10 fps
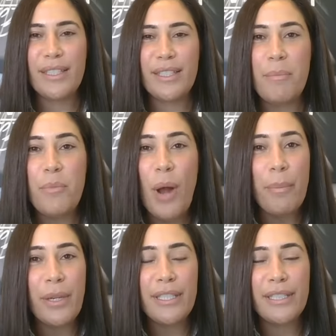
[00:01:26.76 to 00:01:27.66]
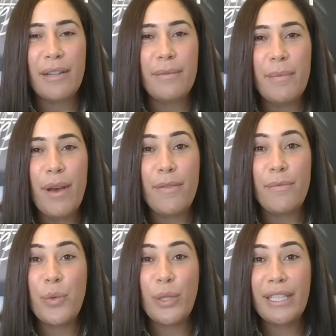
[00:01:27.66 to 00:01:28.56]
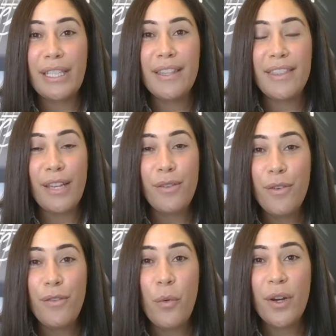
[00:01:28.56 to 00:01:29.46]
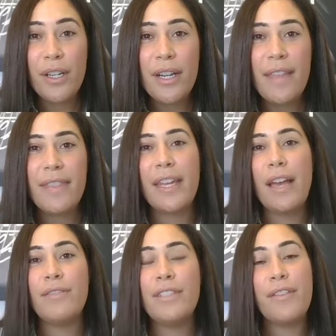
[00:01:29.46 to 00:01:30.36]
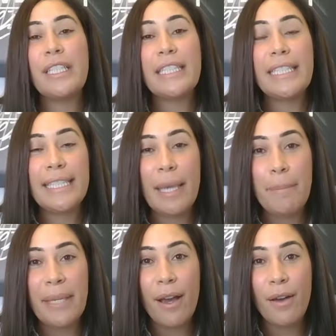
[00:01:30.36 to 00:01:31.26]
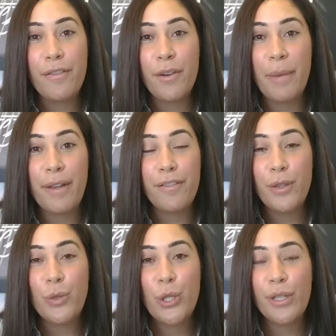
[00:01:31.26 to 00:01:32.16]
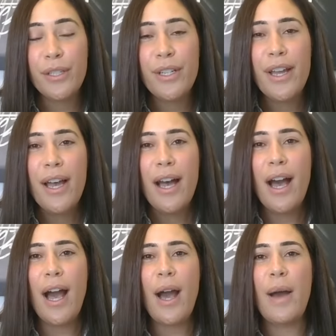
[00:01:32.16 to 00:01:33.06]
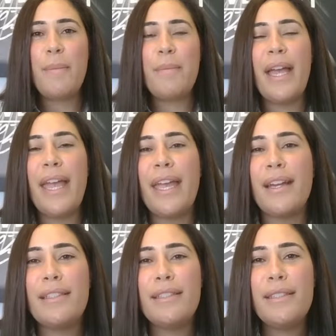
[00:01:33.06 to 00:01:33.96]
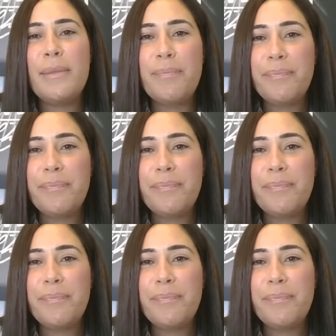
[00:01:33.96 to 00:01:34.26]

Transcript: some properties that I'm, I'm really thankful for that have definitely set me up for my future. Um, and